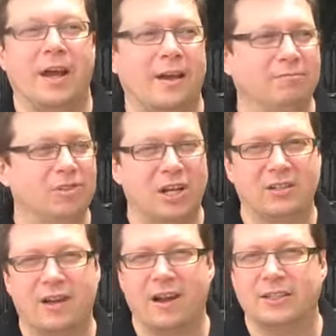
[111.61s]
Uh, gin
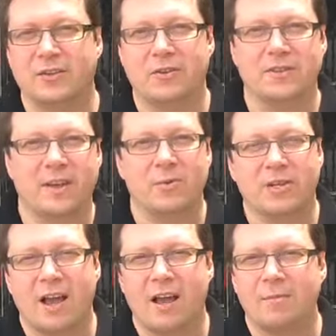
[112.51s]
and tonics during the
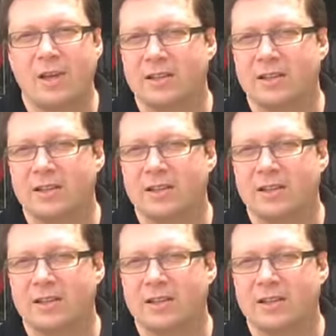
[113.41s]
summertime,